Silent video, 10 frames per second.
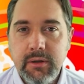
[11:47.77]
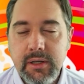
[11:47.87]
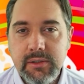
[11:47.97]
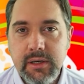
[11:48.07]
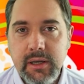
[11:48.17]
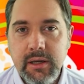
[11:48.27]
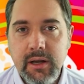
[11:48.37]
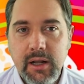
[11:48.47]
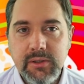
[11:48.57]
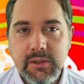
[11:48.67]
a
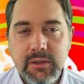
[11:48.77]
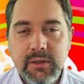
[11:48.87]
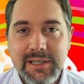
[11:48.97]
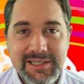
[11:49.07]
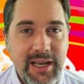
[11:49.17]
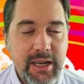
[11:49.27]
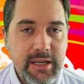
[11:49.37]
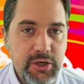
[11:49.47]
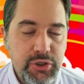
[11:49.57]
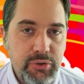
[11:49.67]
constant design
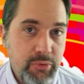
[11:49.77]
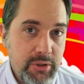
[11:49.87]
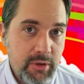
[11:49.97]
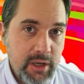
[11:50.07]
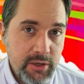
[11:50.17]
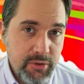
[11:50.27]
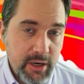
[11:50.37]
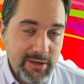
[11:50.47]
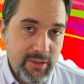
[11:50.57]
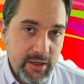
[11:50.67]
issue when
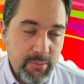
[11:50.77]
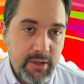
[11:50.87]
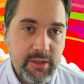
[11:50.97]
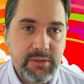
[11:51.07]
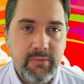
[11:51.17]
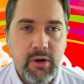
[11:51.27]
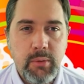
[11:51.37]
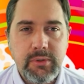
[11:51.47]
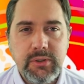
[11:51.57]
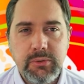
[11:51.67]
trying to think about these
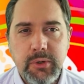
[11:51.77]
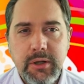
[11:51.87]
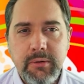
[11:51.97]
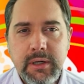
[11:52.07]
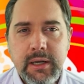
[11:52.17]
environments as well.